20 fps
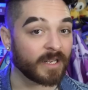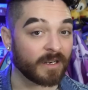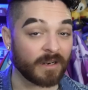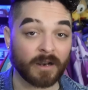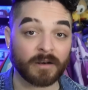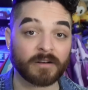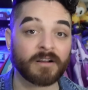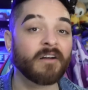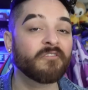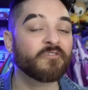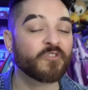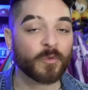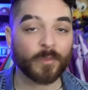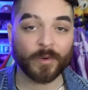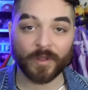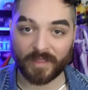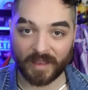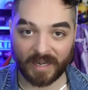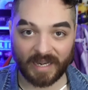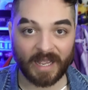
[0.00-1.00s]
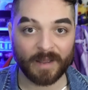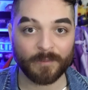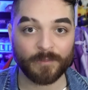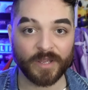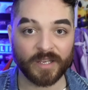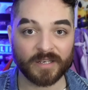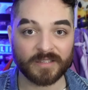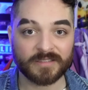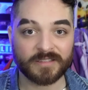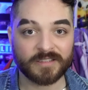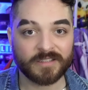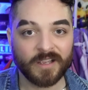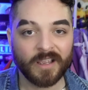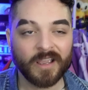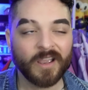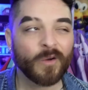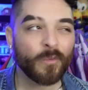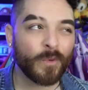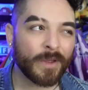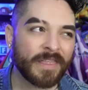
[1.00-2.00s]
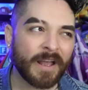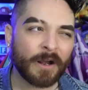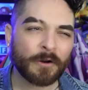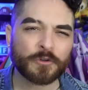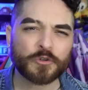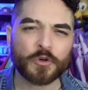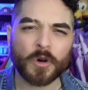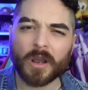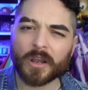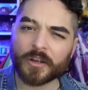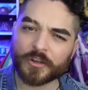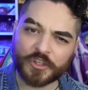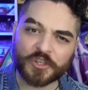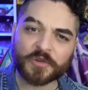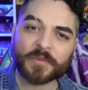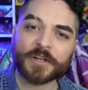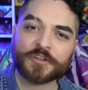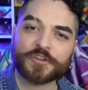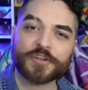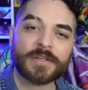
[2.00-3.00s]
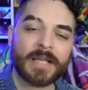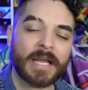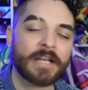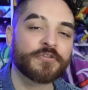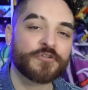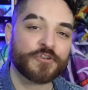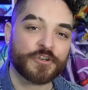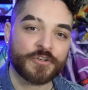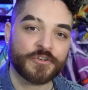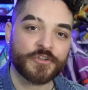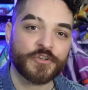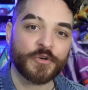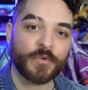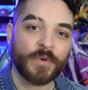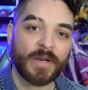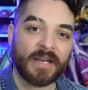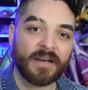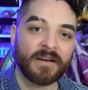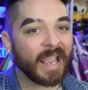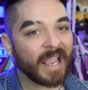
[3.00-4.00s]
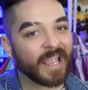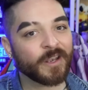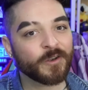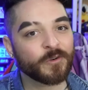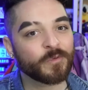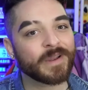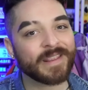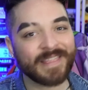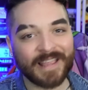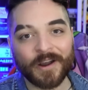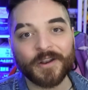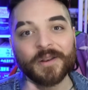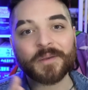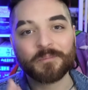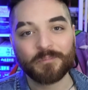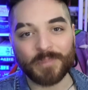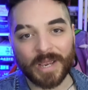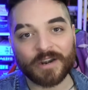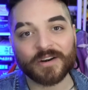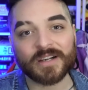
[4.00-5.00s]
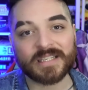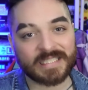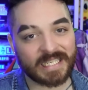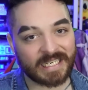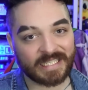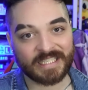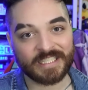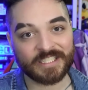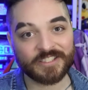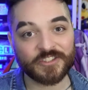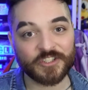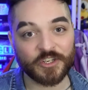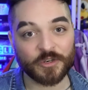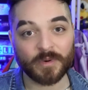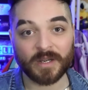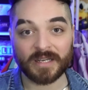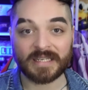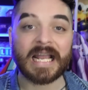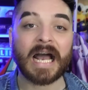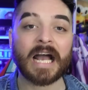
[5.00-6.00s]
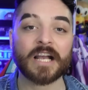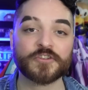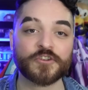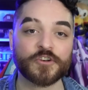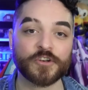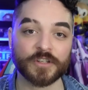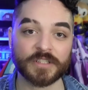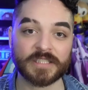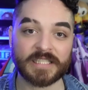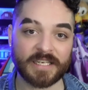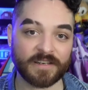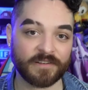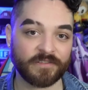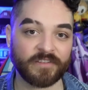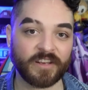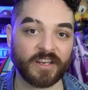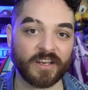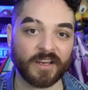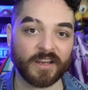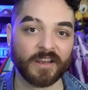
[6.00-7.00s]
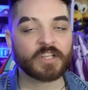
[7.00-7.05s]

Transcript: and uncomfortable that happened, without drawing too much attention to it, and without embarrassing these two on national TV.